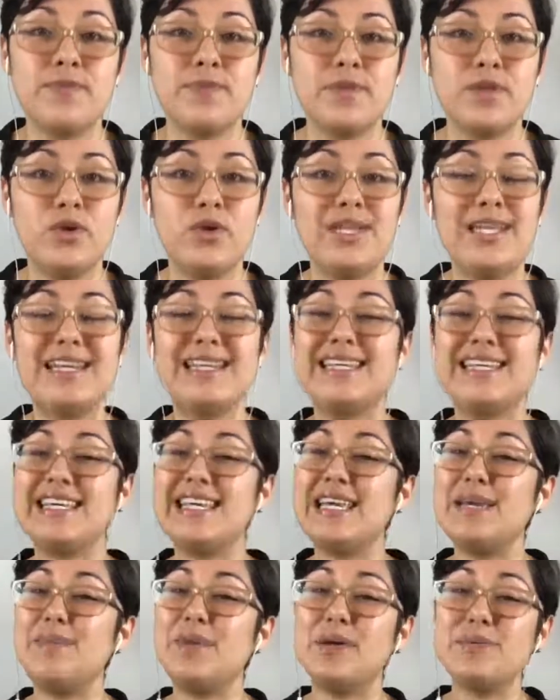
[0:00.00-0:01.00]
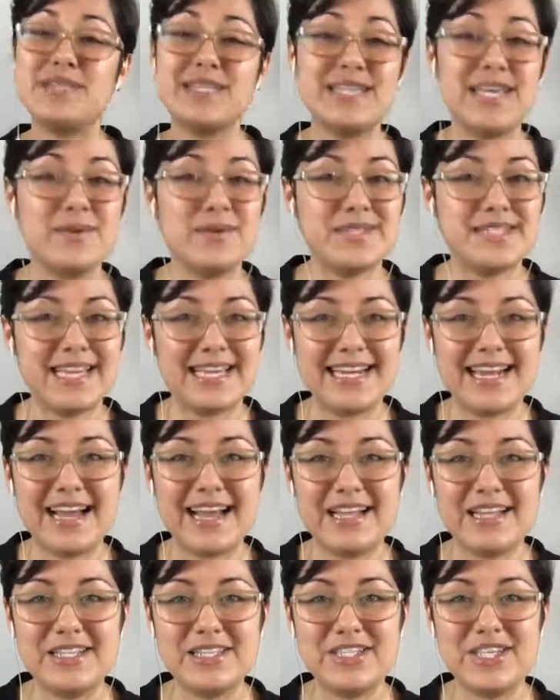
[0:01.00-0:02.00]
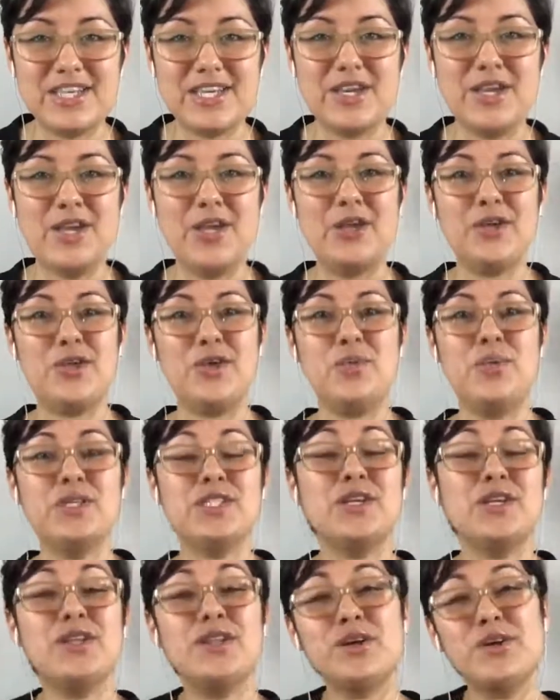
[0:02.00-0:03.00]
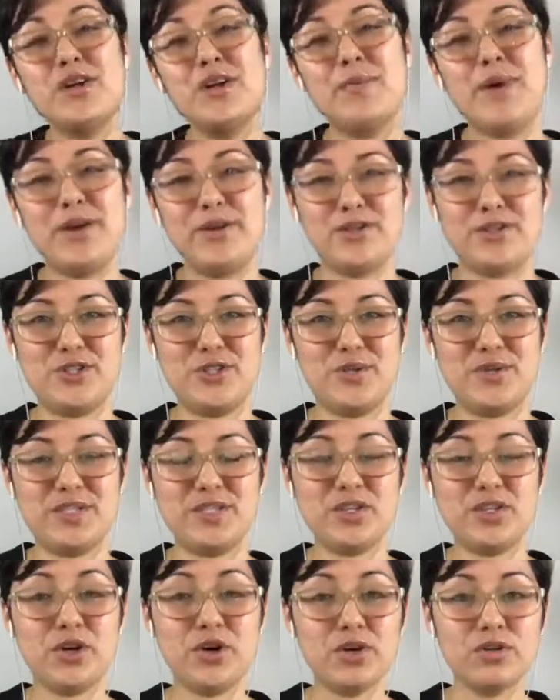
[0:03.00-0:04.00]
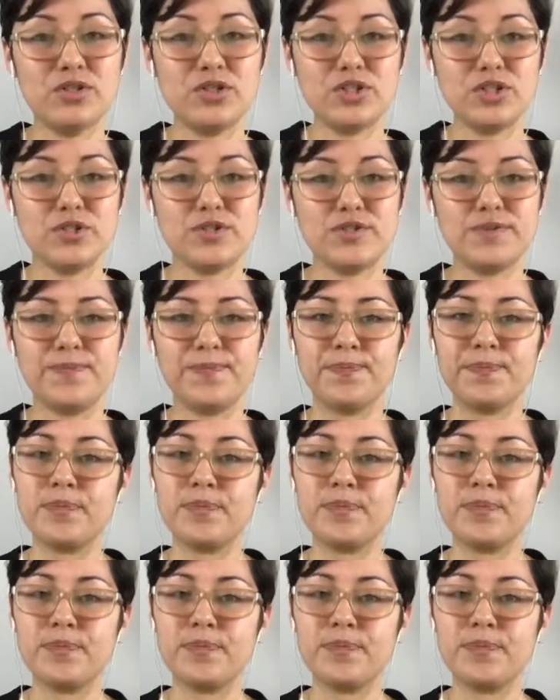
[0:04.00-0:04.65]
You need to keep up to date with technology. You want to learn about your students' cultures.